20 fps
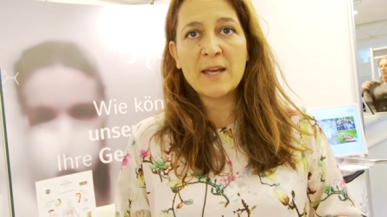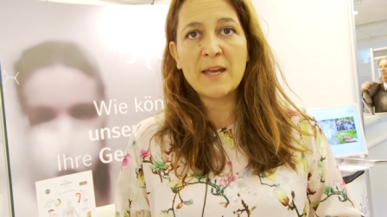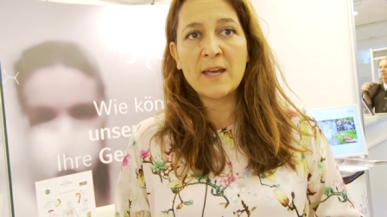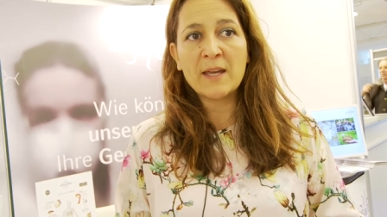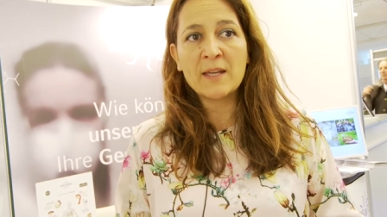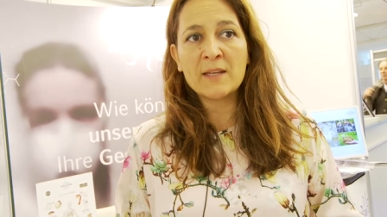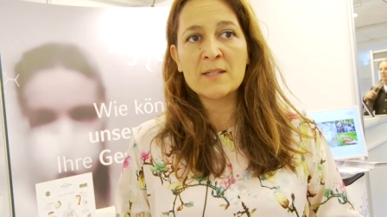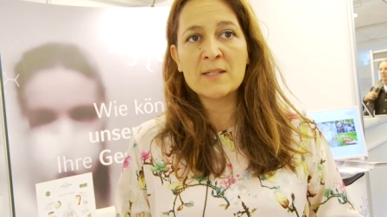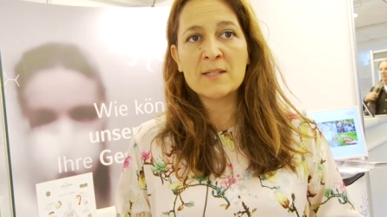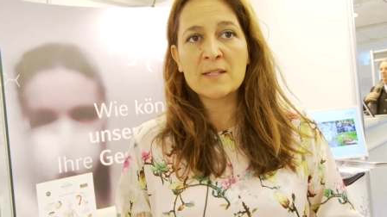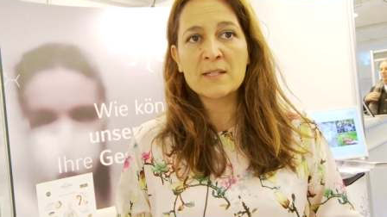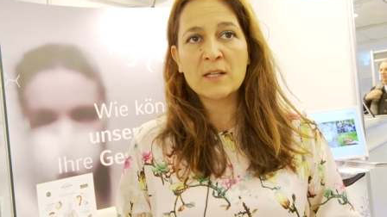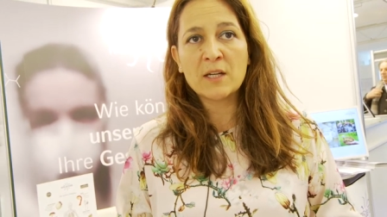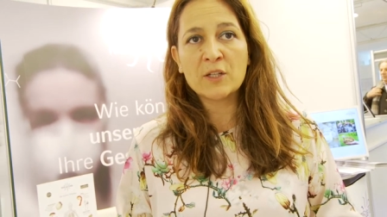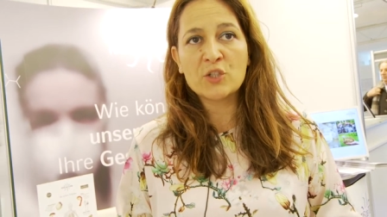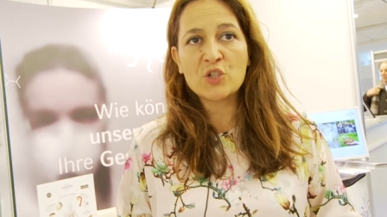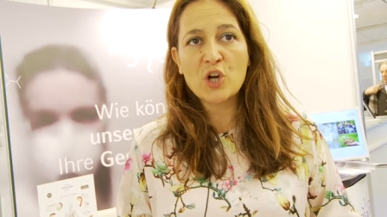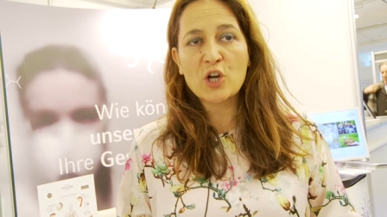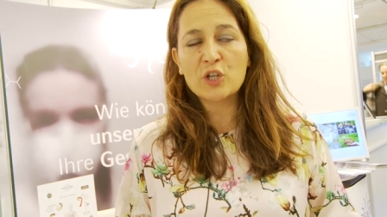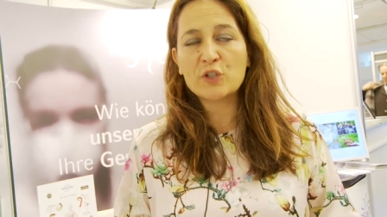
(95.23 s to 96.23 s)
and
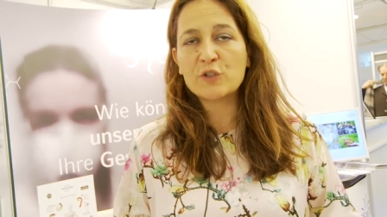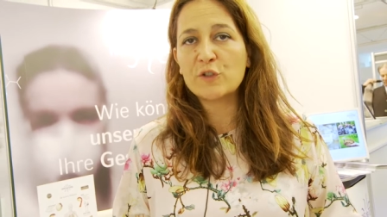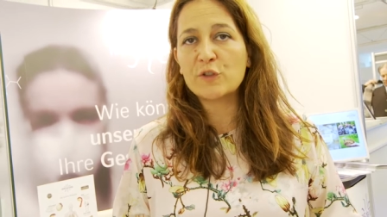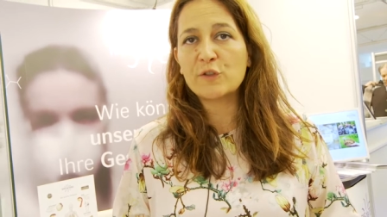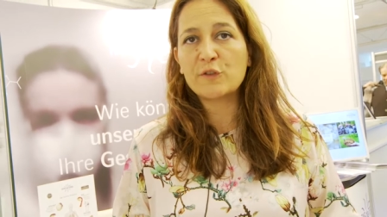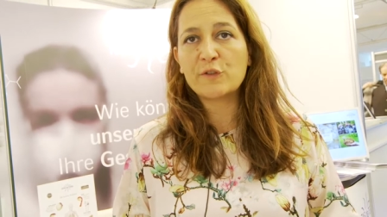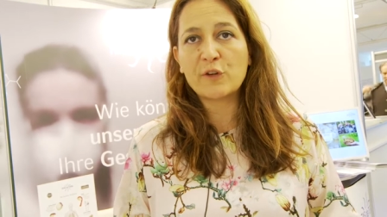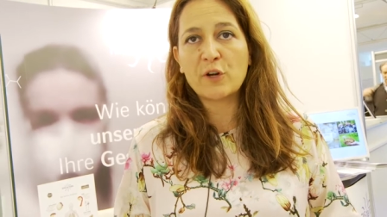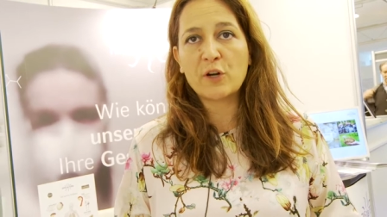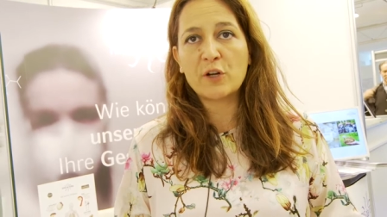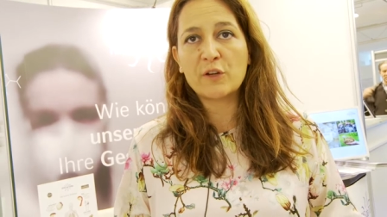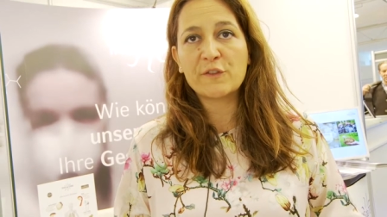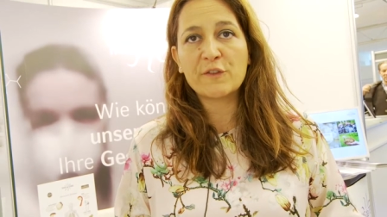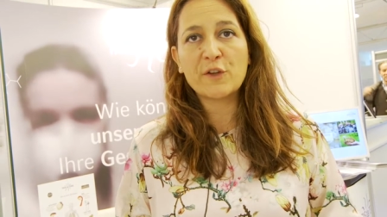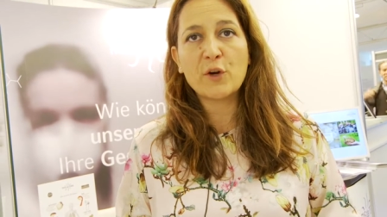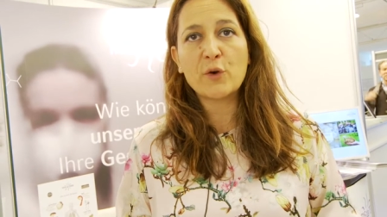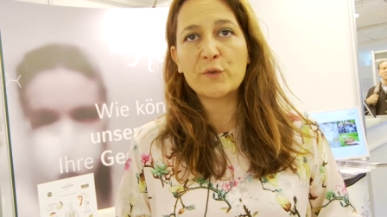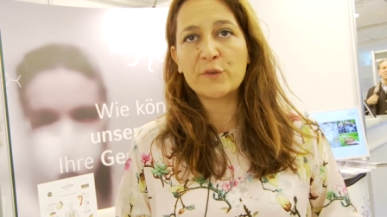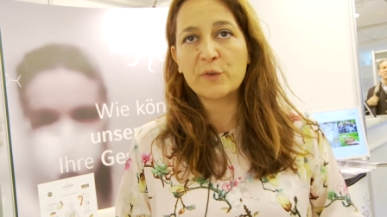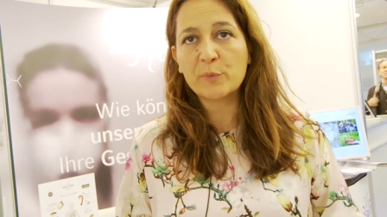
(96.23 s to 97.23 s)
uh, doctors are
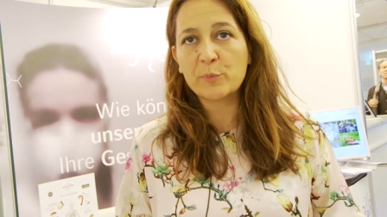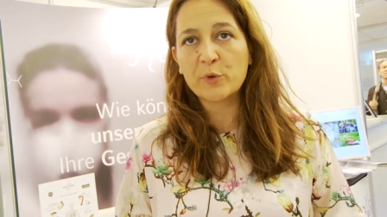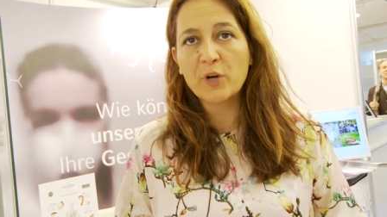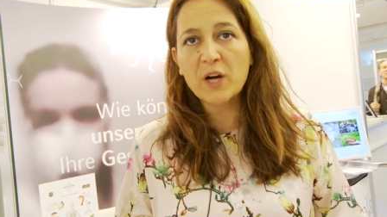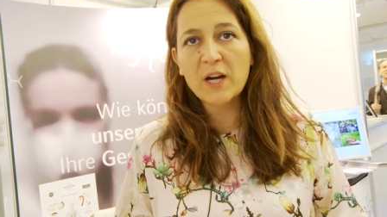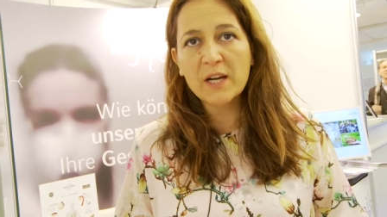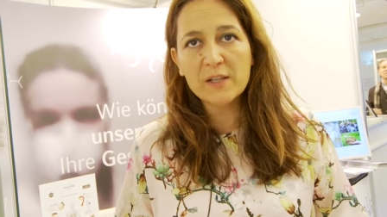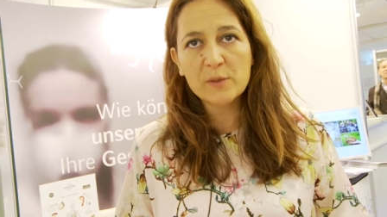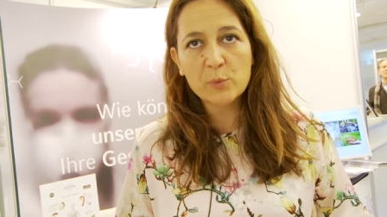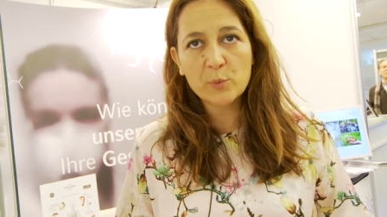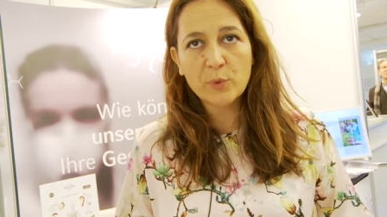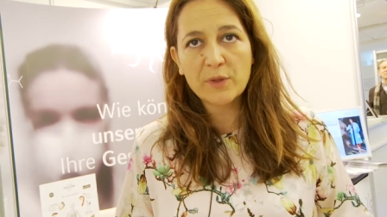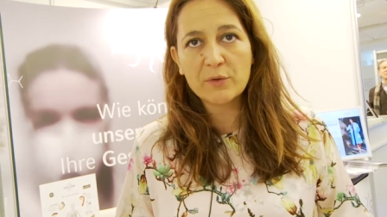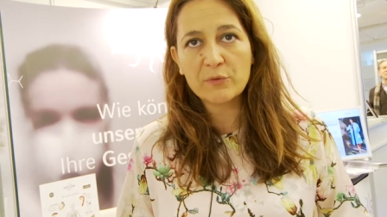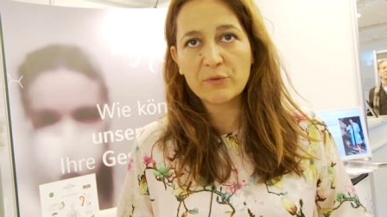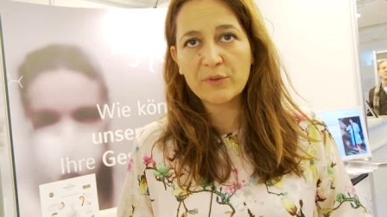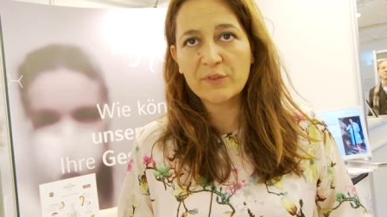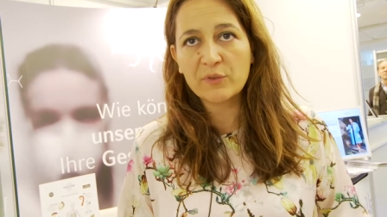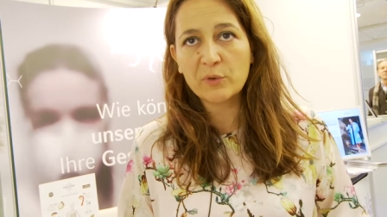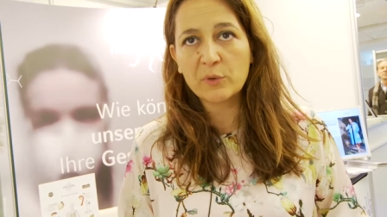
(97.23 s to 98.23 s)
so surprised with the
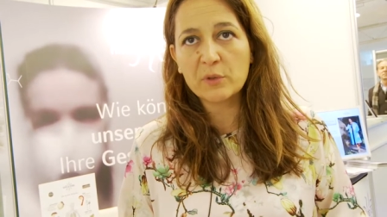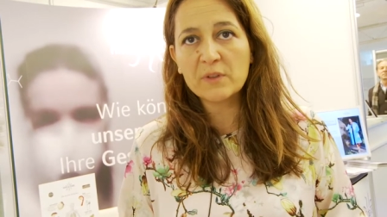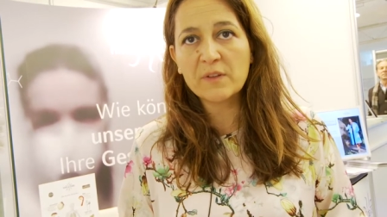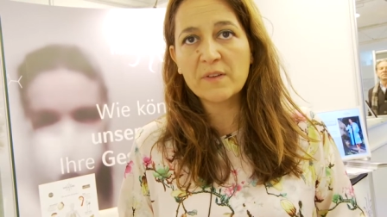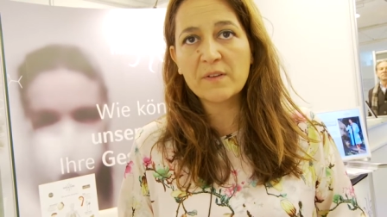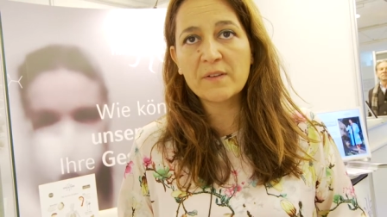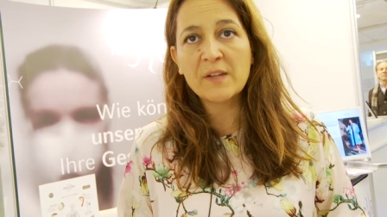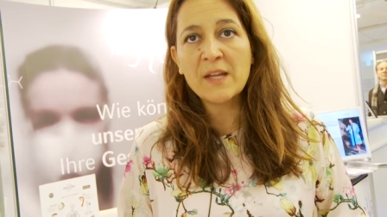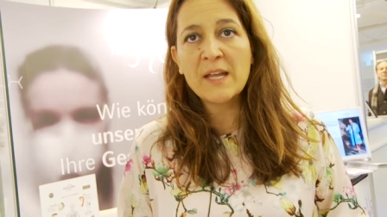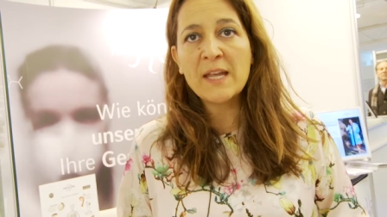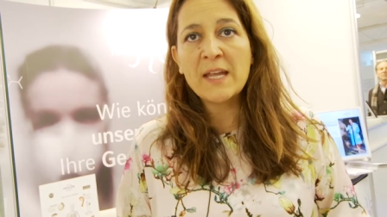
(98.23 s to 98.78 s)
results